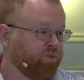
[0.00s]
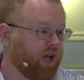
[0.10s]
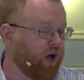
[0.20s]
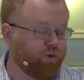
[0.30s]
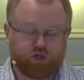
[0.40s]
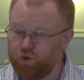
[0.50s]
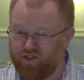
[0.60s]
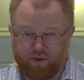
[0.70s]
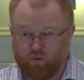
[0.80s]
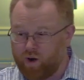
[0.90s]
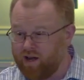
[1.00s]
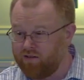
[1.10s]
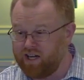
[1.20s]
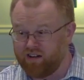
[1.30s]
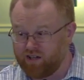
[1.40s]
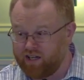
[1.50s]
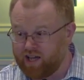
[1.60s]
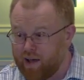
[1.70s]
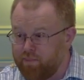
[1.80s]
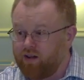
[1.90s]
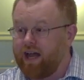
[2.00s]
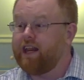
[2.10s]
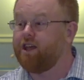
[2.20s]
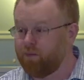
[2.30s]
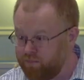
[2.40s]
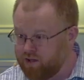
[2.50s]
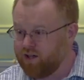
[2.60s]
uh, which would have been written nearly a millennium